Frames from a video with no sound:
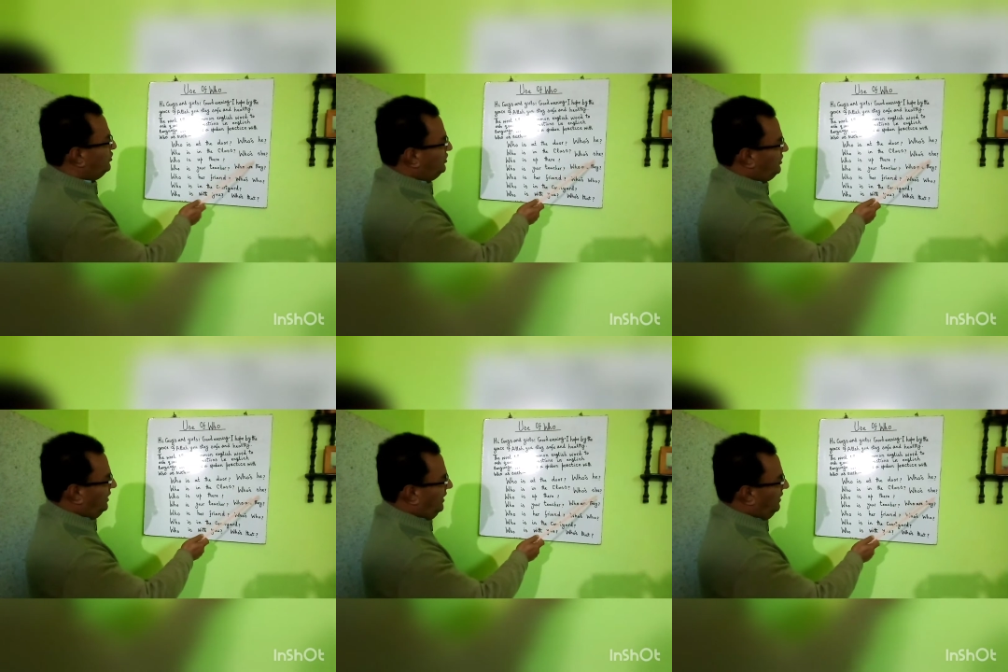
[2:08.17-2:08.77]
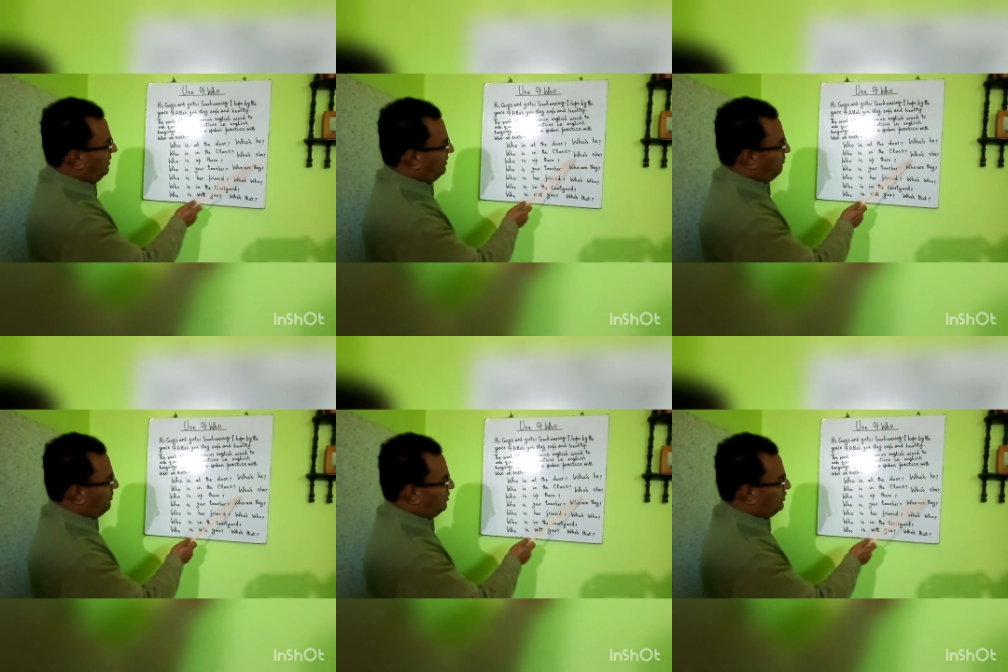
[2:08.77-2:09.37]
is she? The
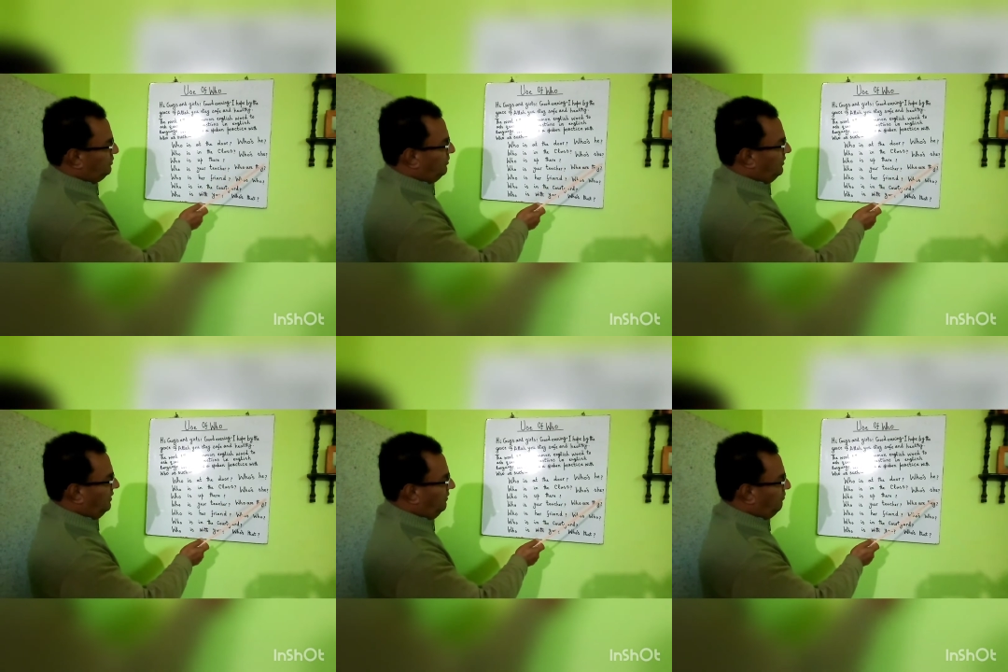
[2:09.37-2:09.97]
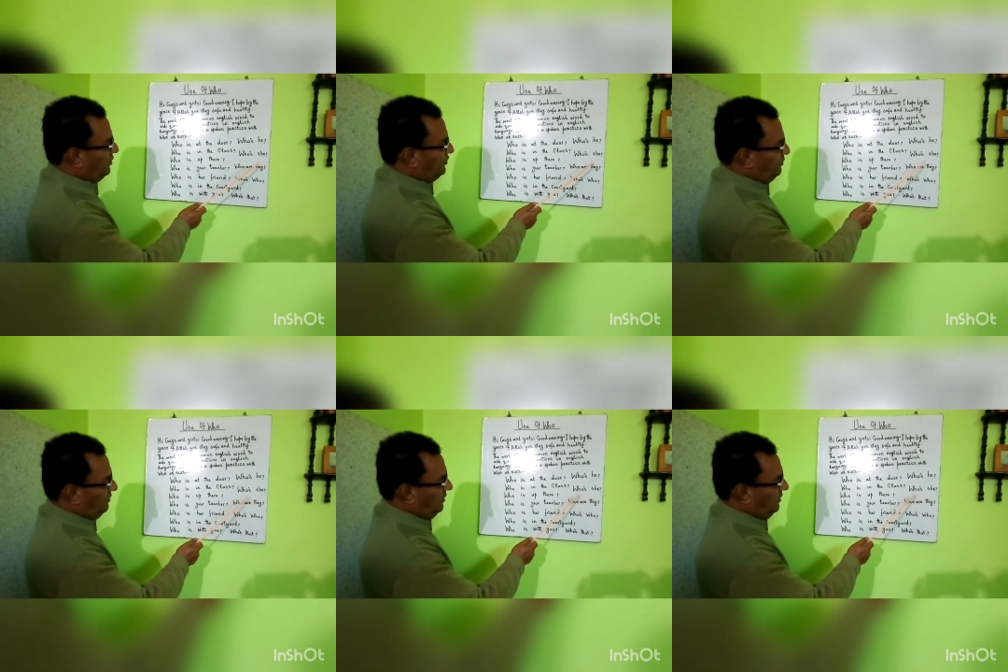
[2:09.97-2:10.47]
possible